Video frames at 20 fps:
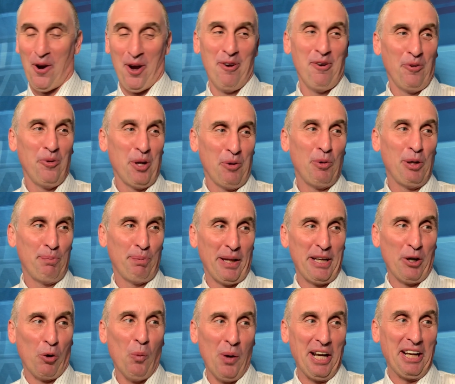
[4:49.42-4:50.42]
I mean, we, we
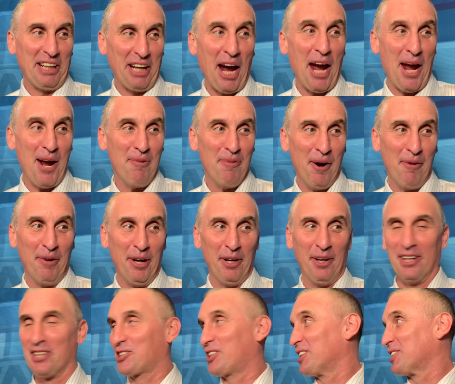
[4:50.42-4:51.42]
played a winning game. I
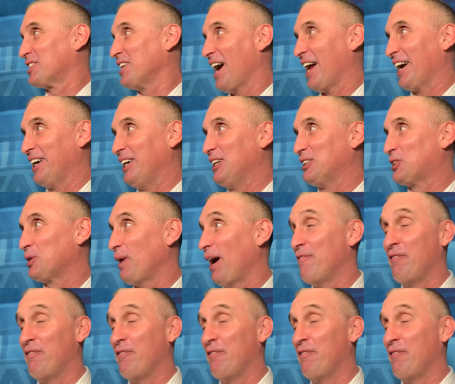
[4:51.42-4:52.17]
mean, this is not an easy.